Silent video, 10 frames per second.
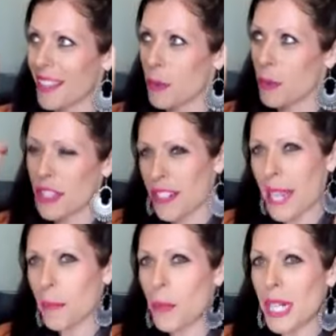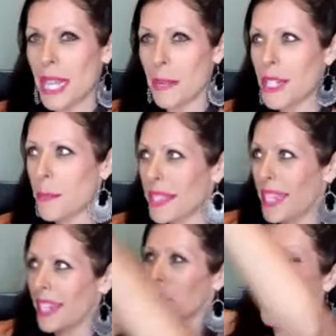there's that one image, but then
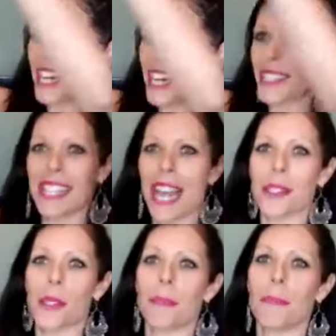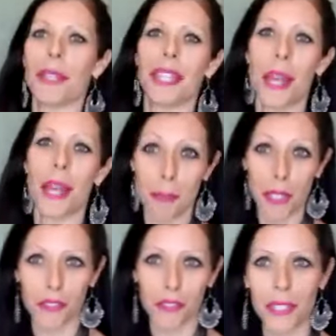it fractals out into a million other
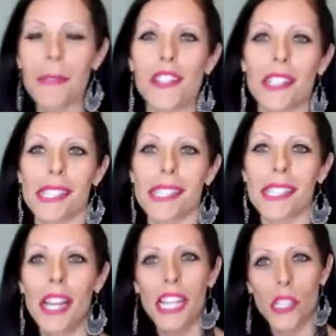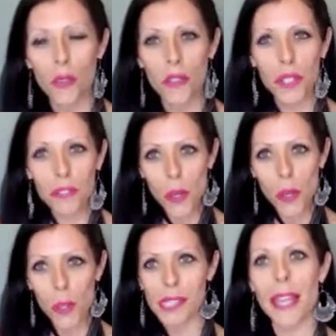beautiful images. So if you can
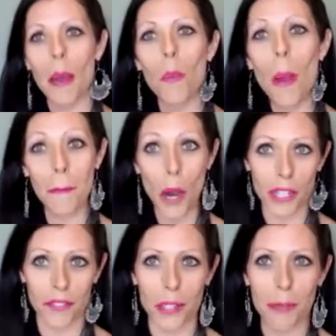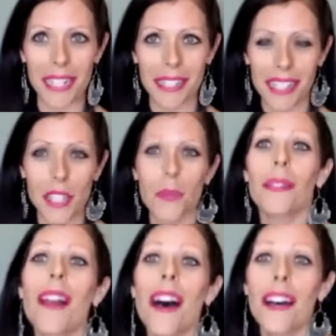focus on that one part of your body that you
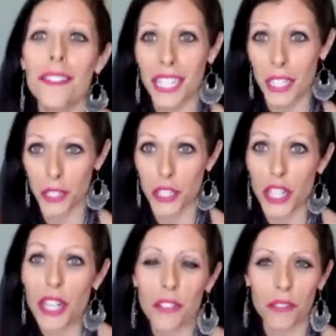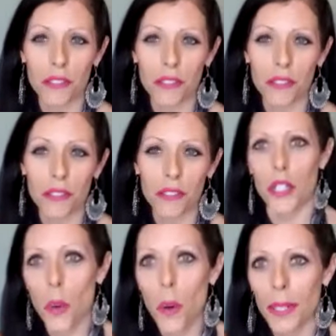love, that you're grateful for, that you
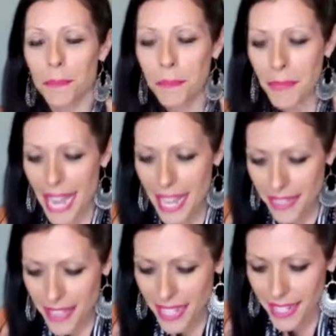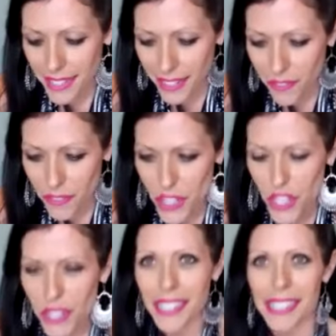adore, and then
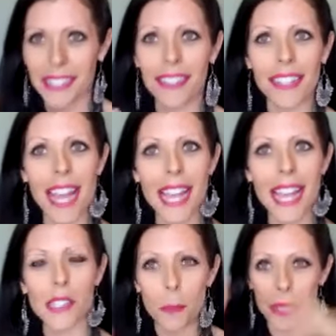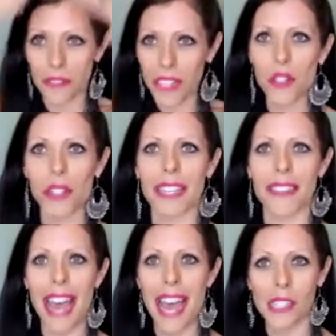envision that it's a kaleidoscope,
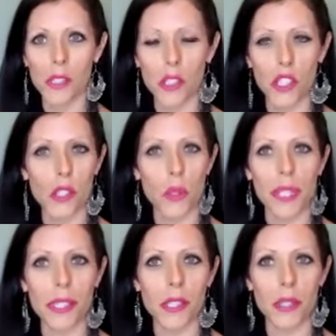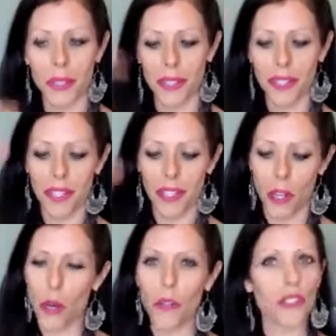eventually that is just going to
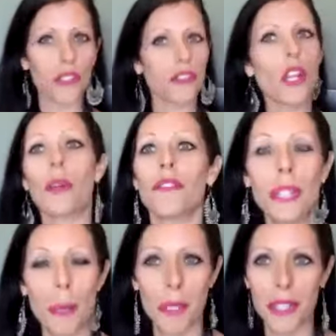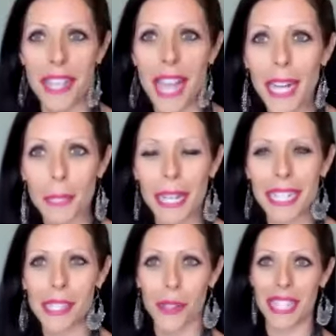overflow and fill up your entire
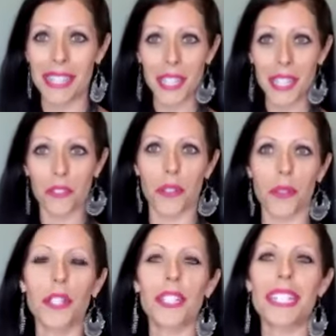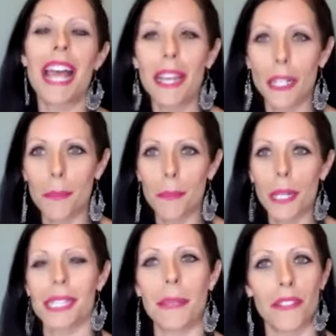body so that then you view your entire body
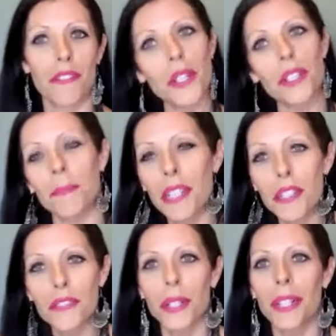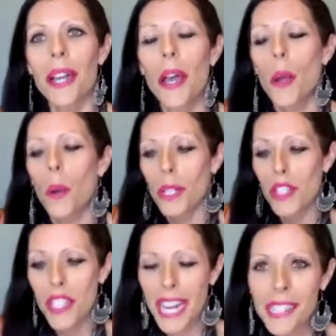as being beautiful,
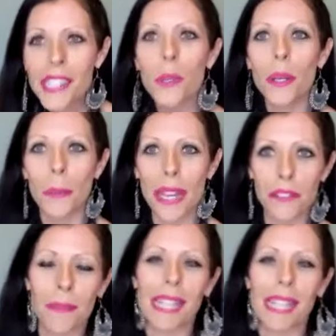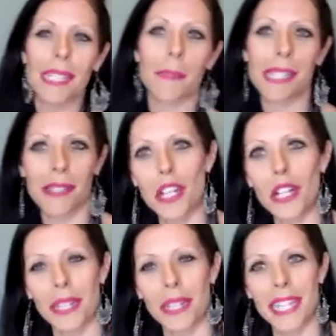which takes you away from that space of
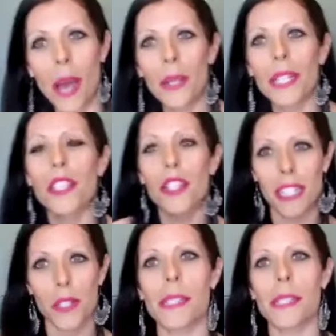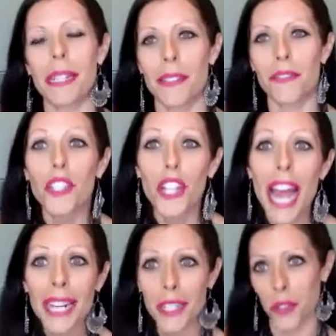judgment. Now you're into a space of
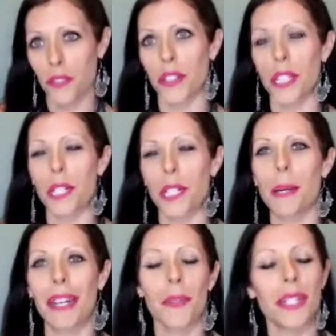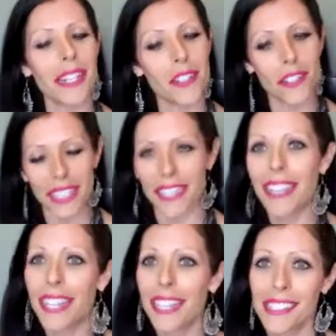gratitude for your body. You can actually
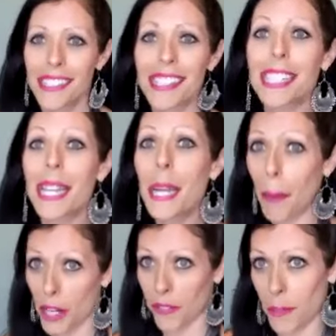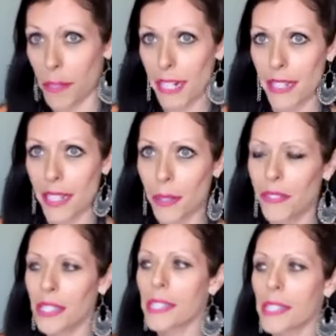see a part of your body that you love
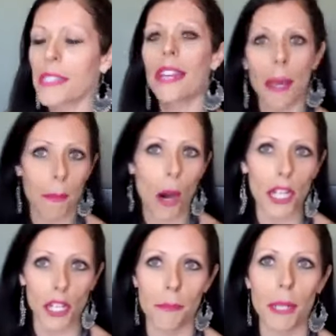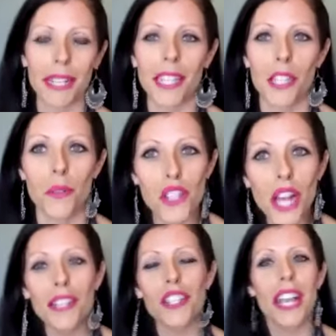instead of that part of your body that you
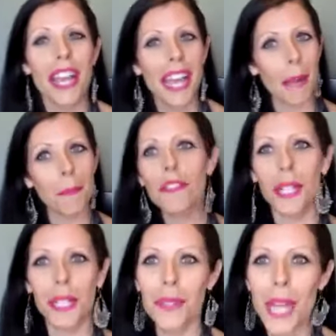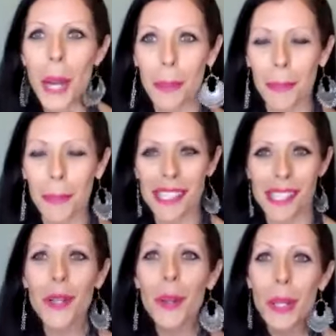judge. And before you know it, because
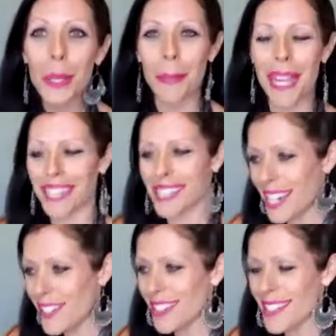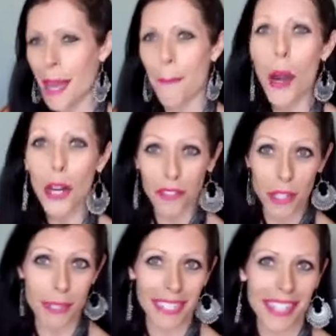you're no longer paying attention to that part of your
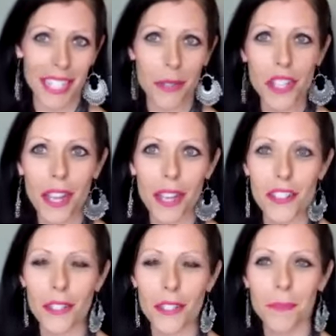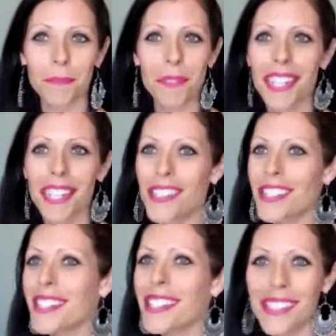body that you judge, it's
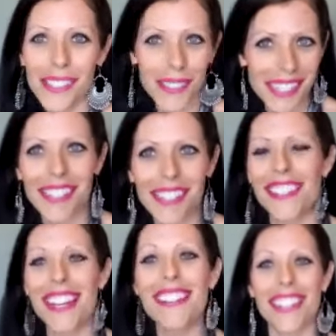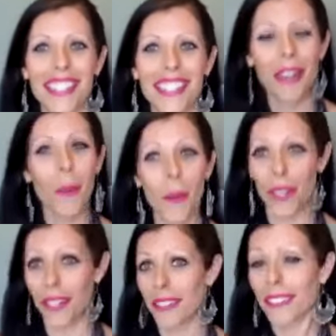just going to slowly start changing
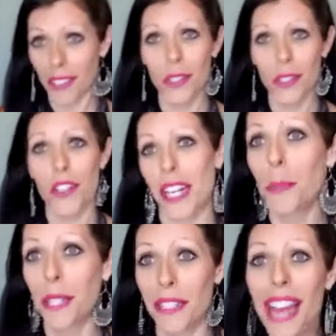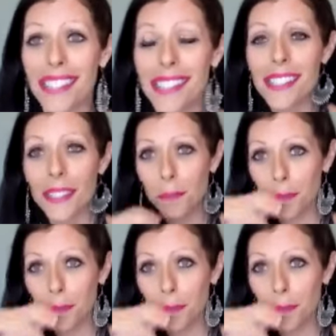or it'll change pretty fast.